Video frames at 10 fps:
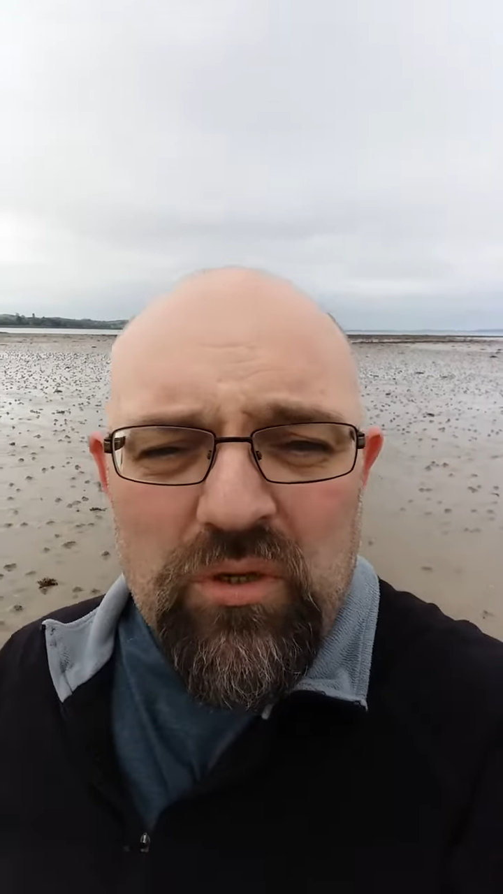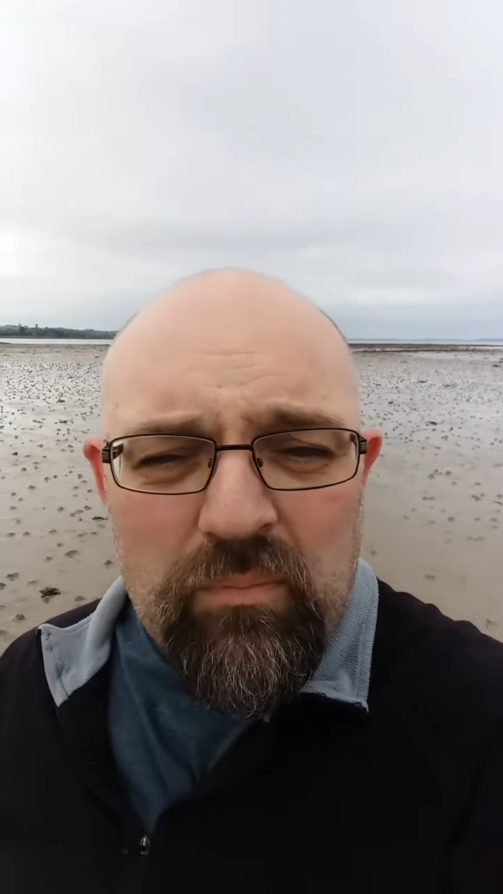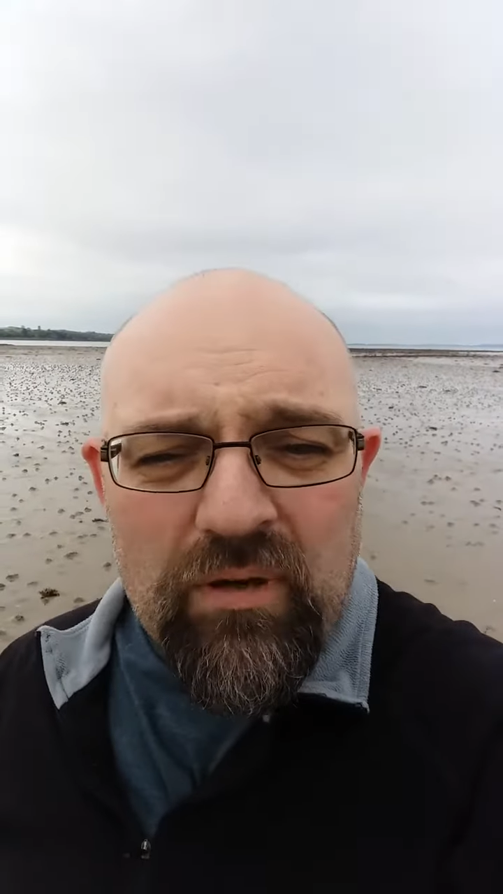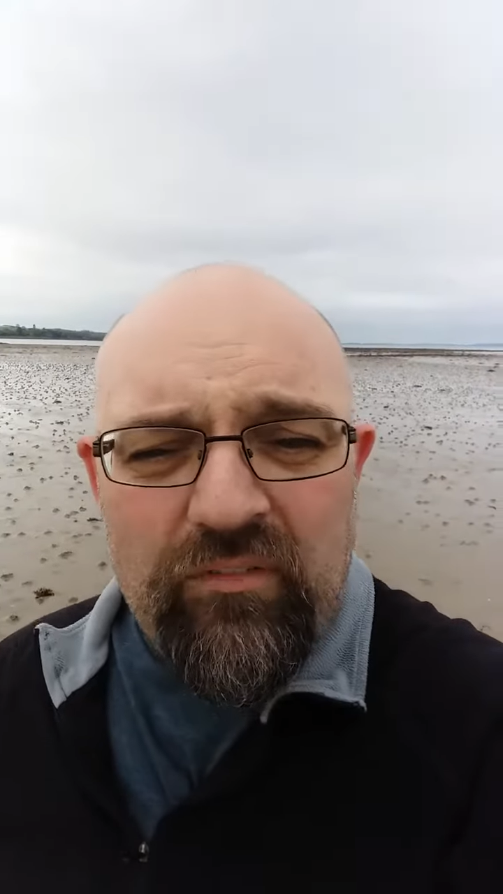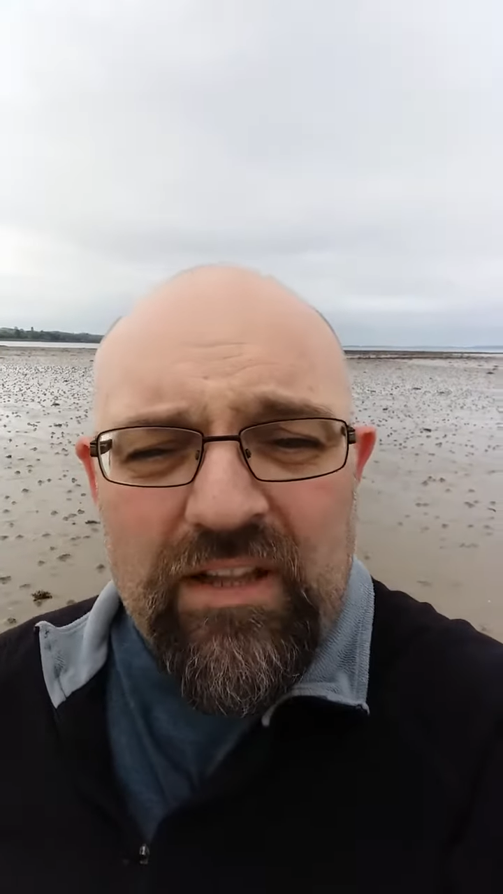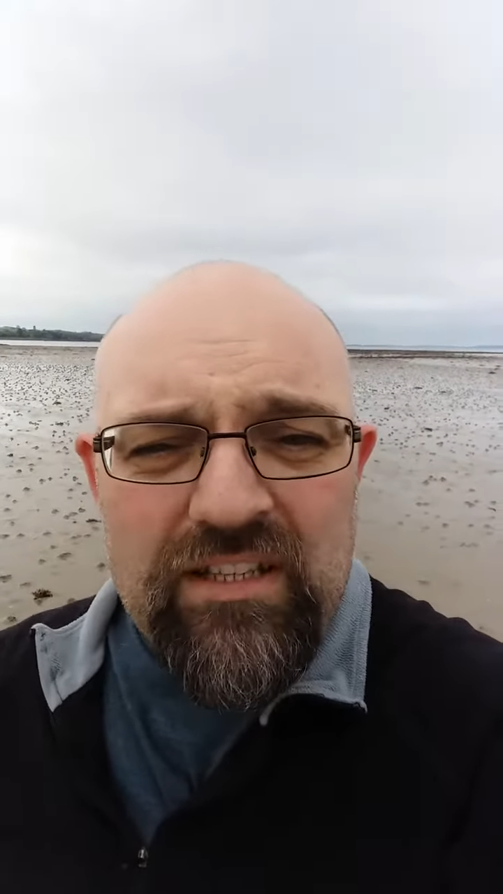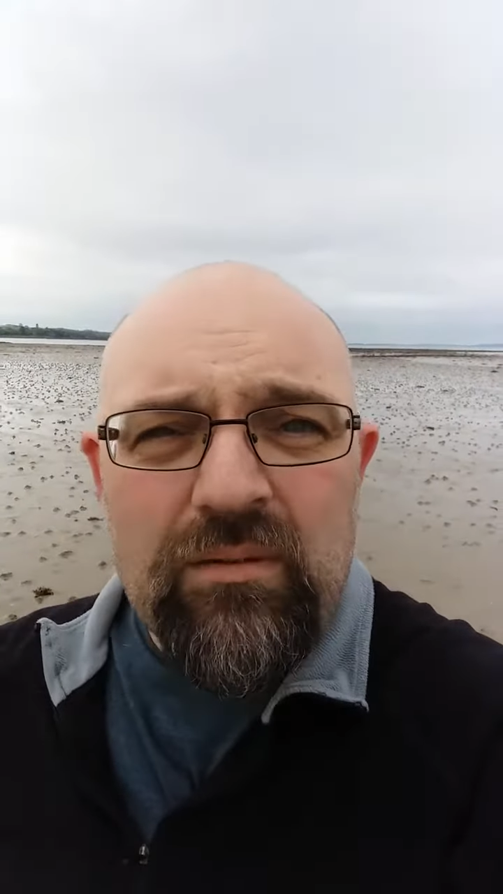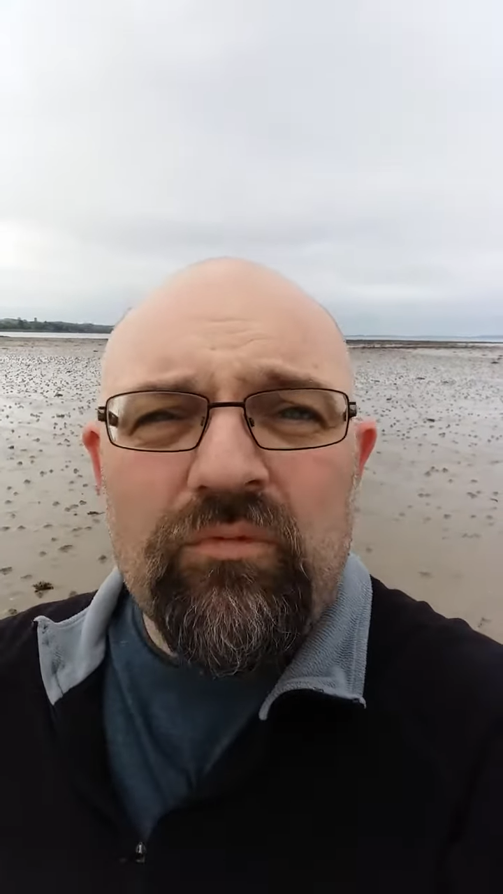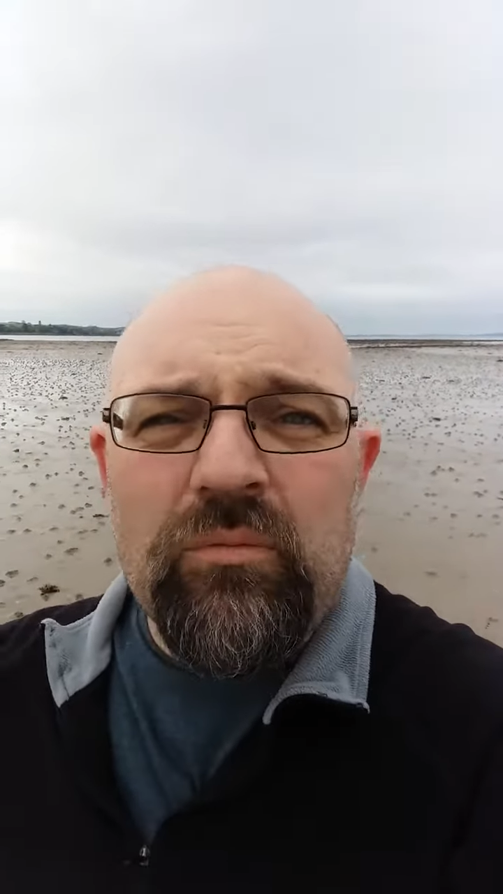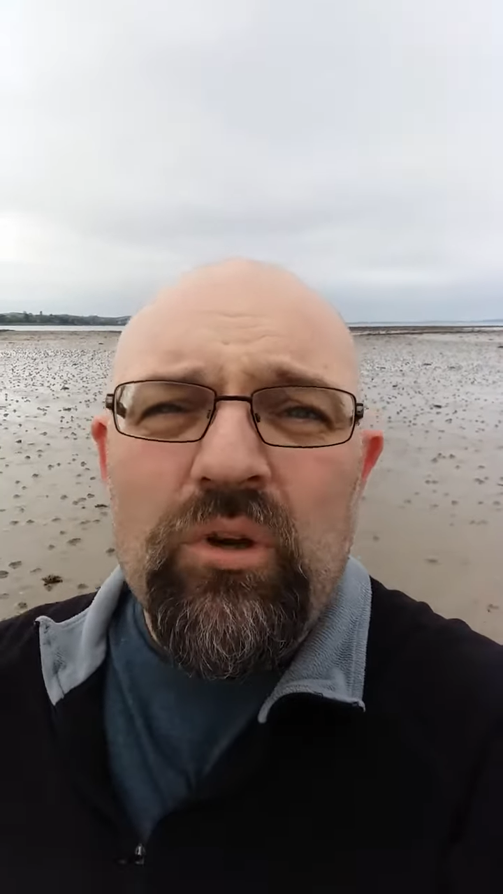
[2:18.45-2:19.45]
so He
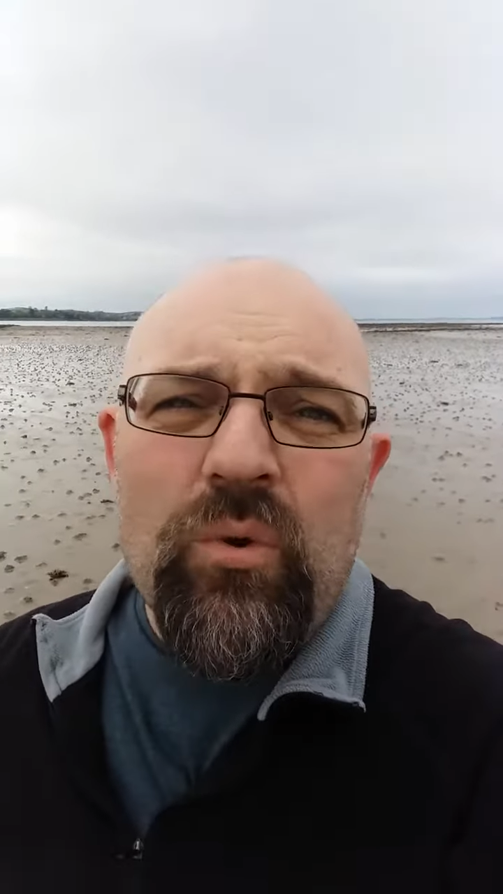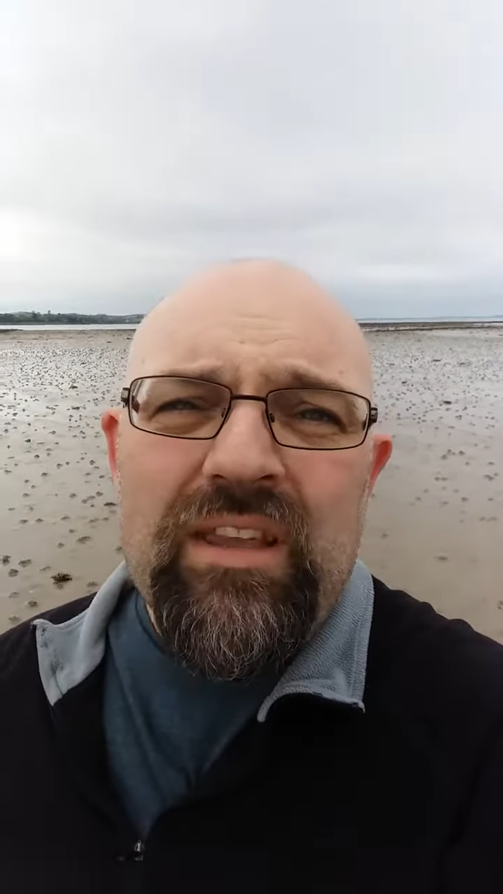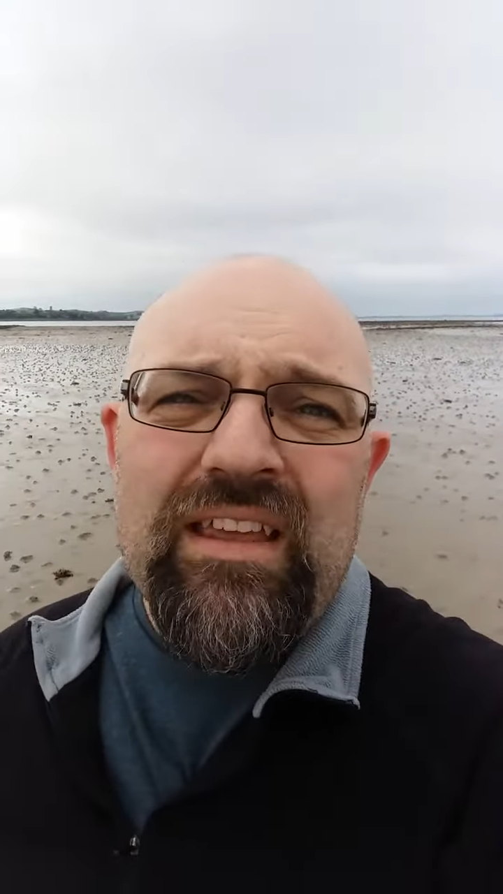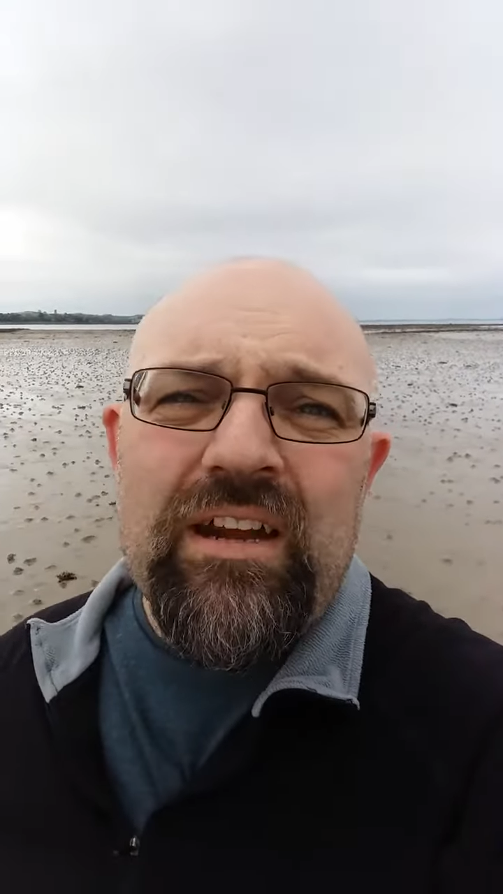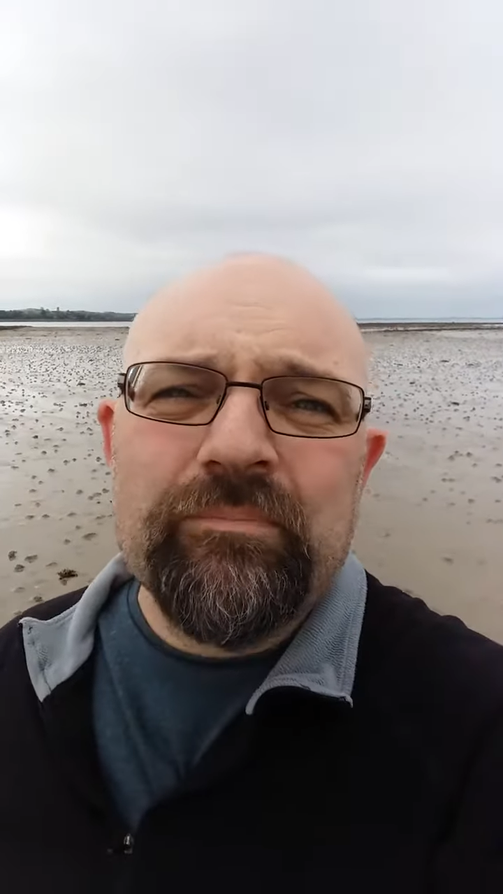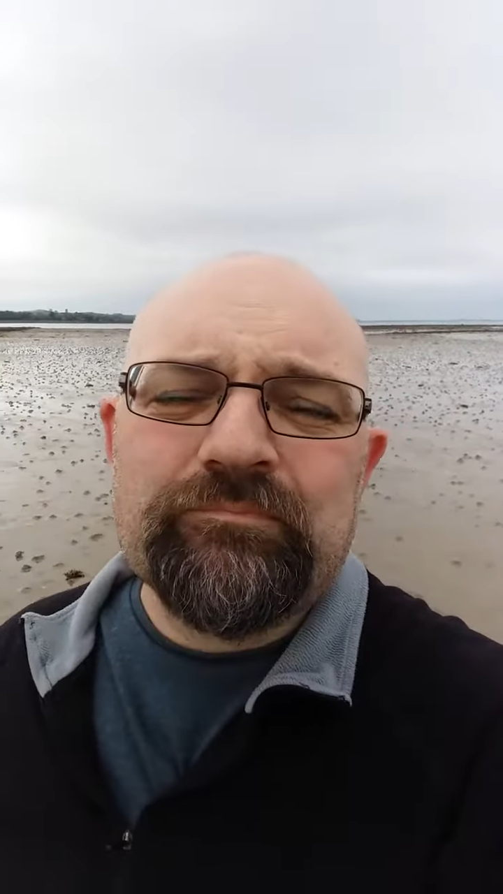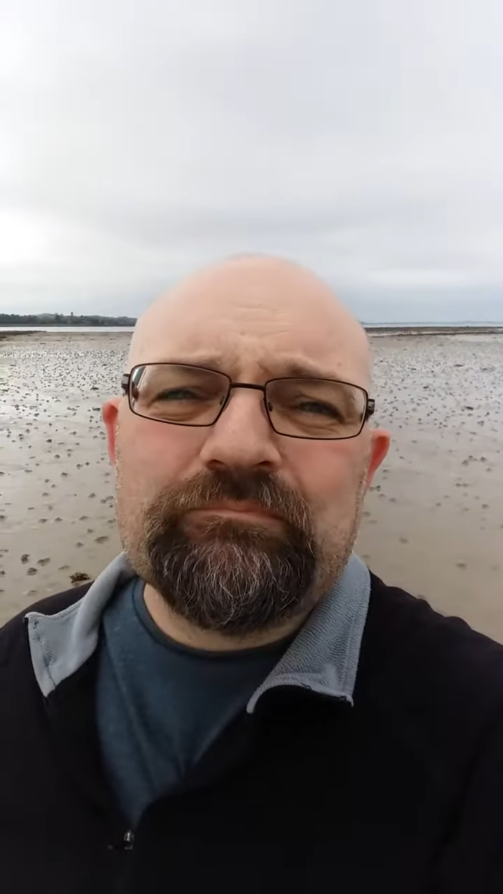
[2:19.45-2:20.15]
prevented him from going there.